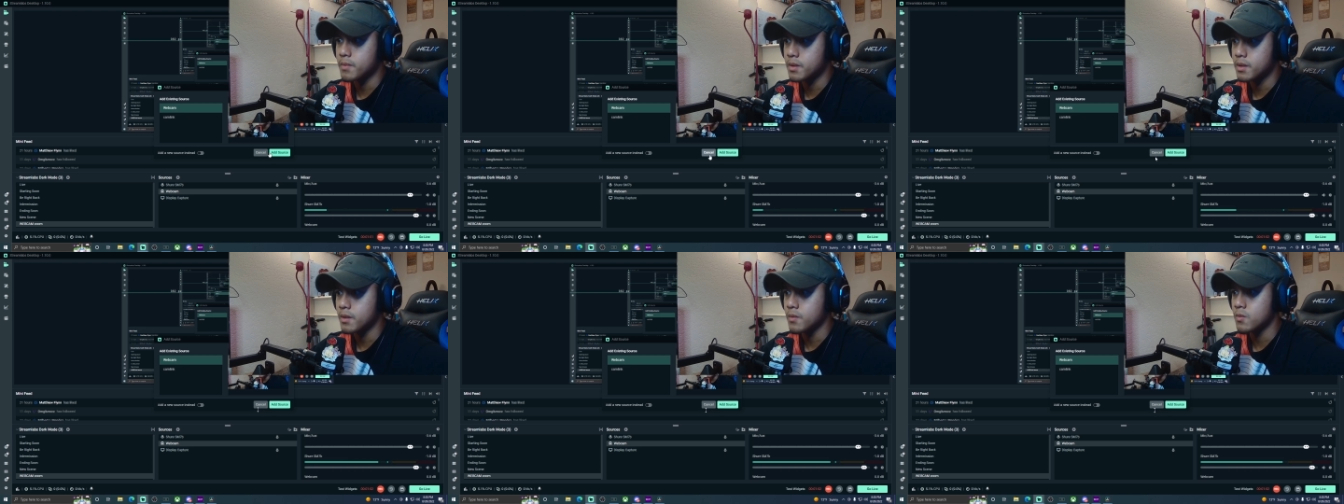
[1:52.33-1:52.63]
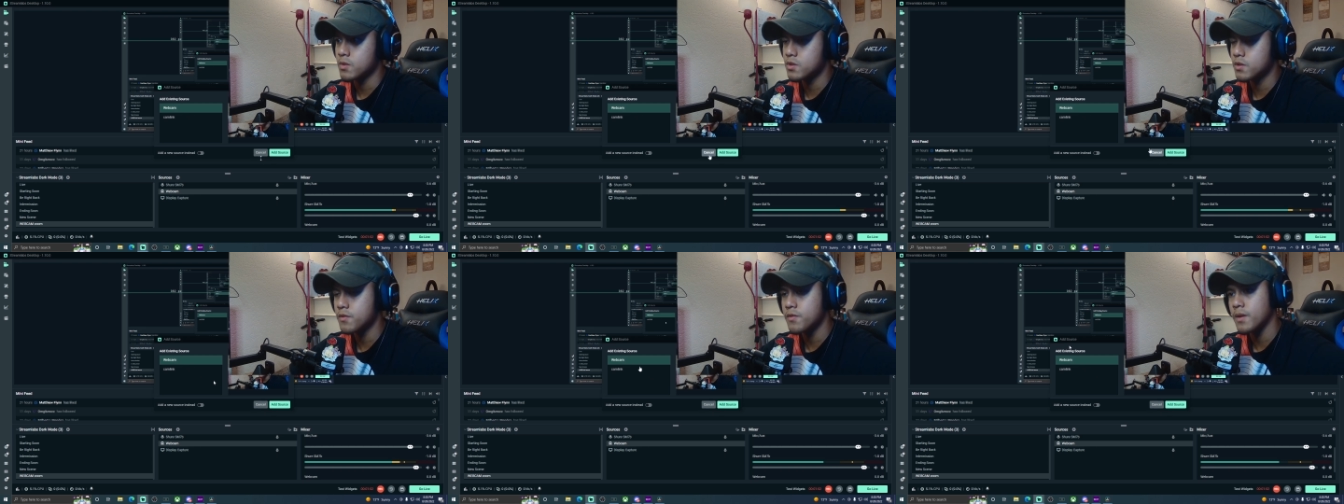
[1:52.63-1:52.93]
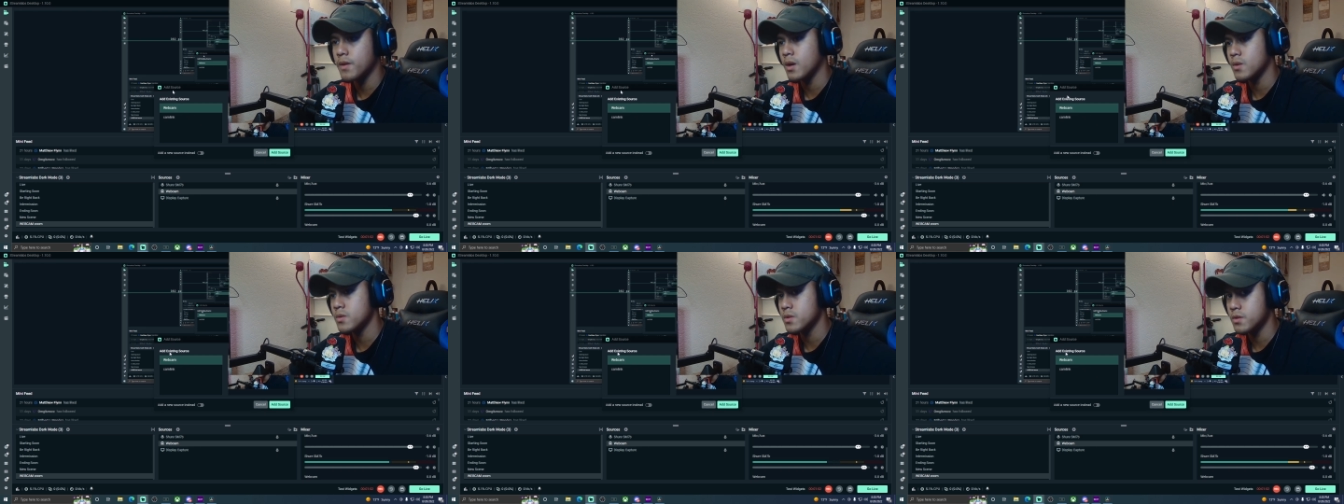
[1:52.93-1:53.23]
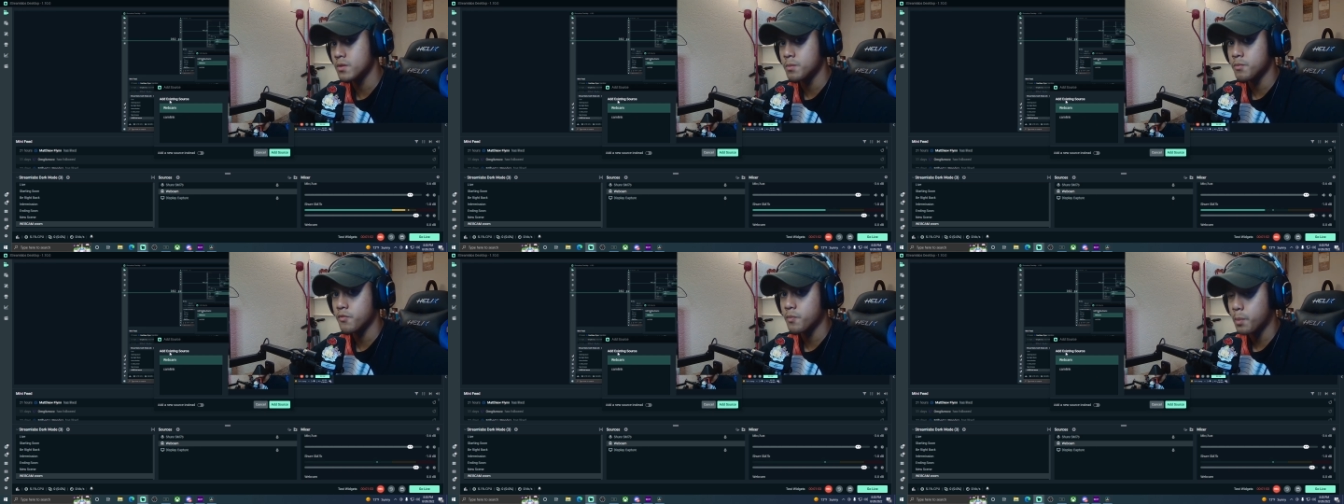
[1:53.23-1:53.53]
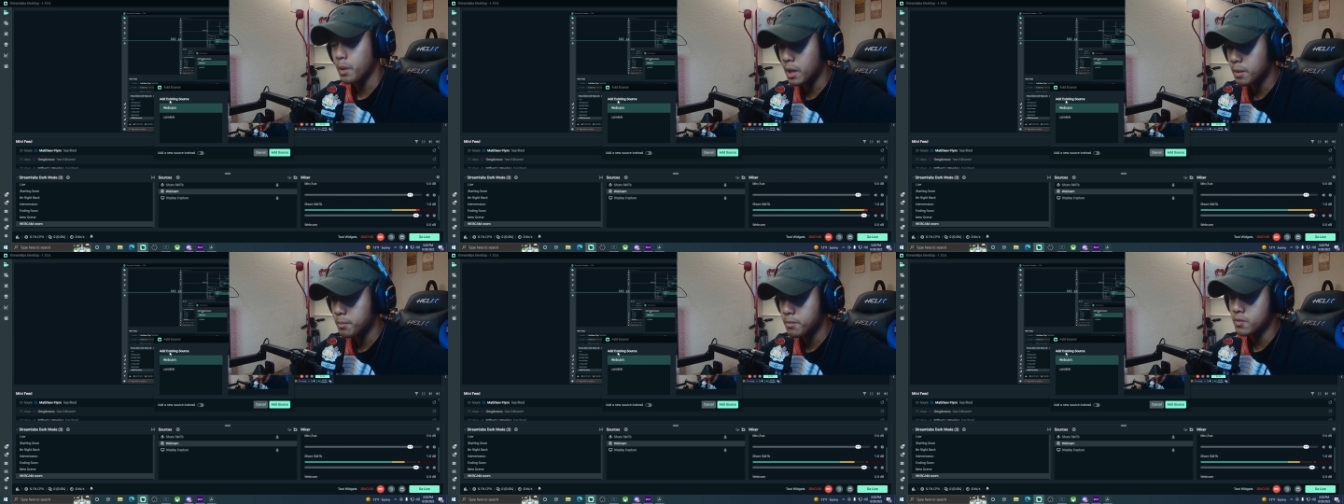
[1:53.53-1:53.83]
and once you found your
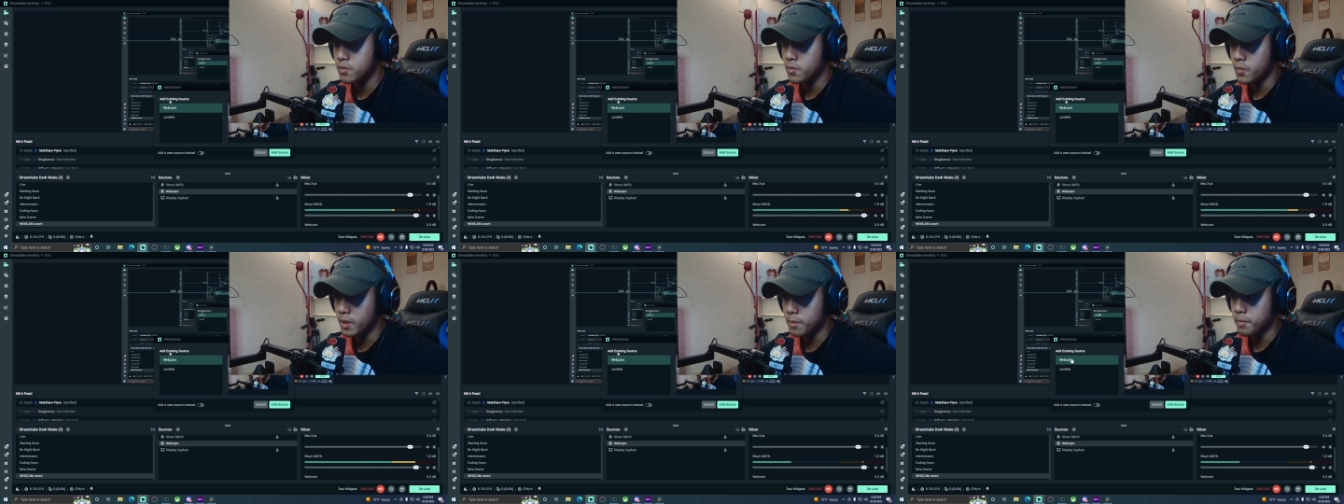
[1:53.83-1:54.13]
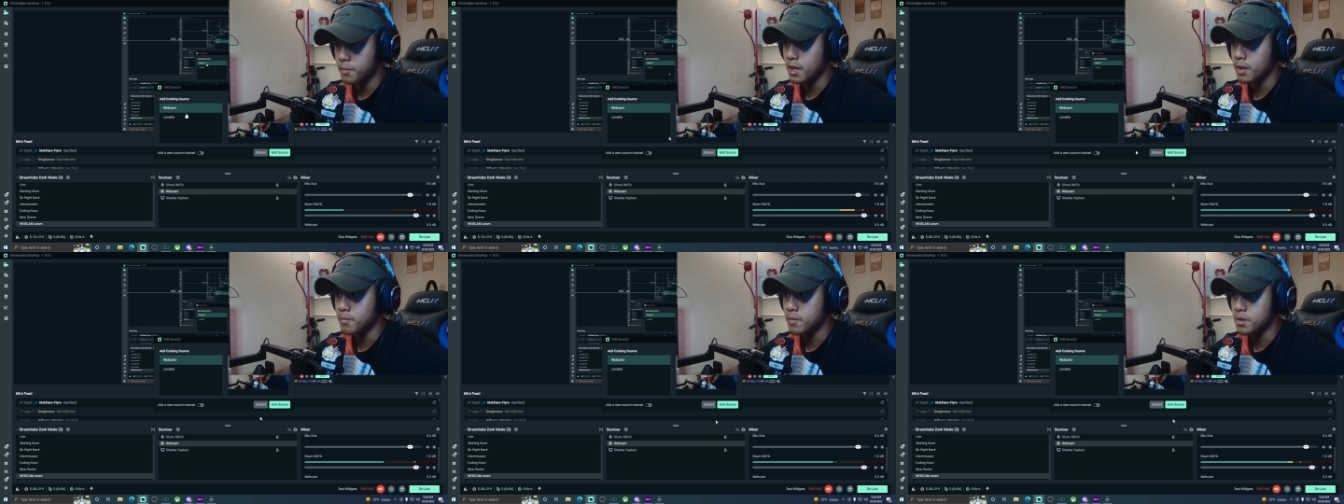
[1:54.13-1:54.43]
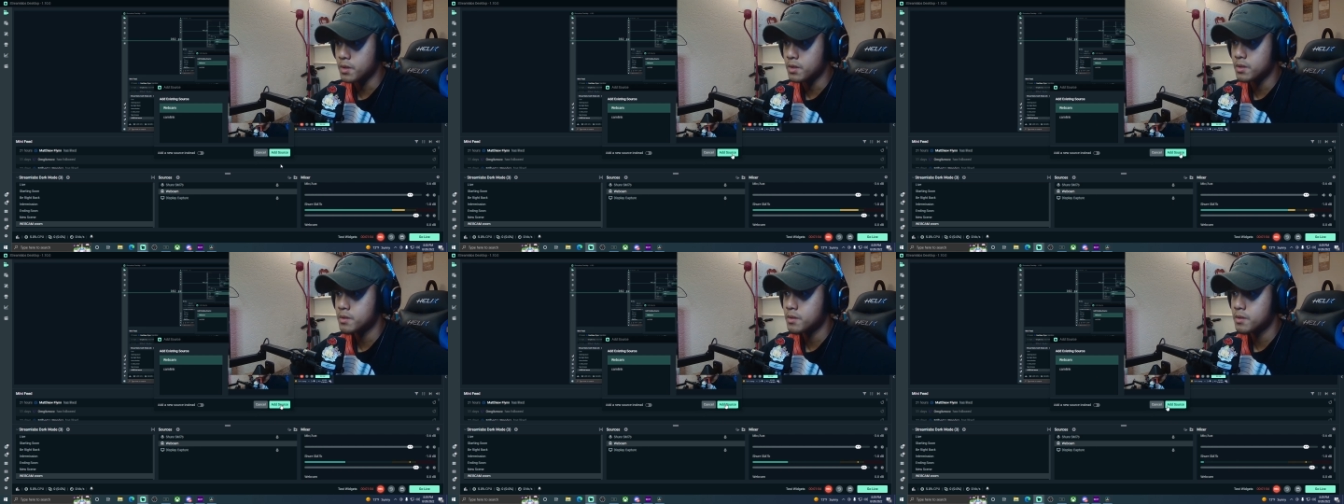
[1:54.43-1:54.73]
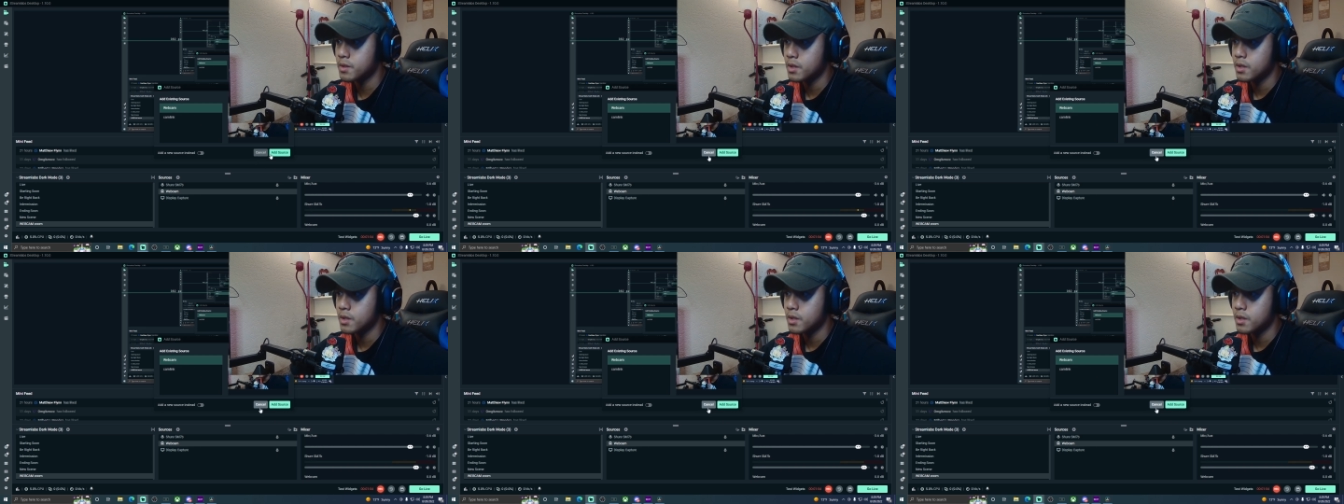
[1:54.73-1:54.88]
primary webcam here